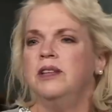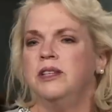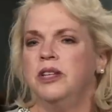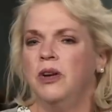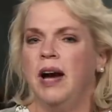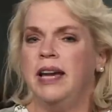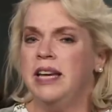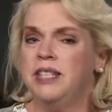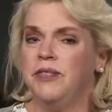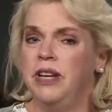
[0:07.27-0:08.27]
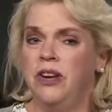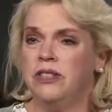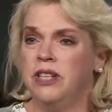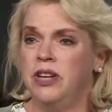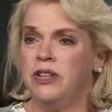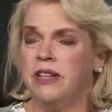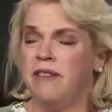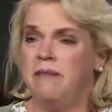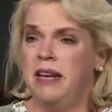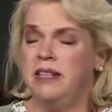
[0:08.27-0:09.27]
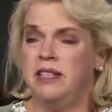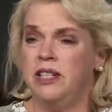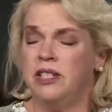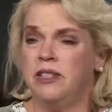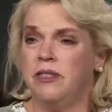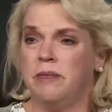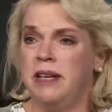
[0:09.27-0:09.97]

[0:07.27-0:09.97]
So, you know, I guess for years and years I've made decisions for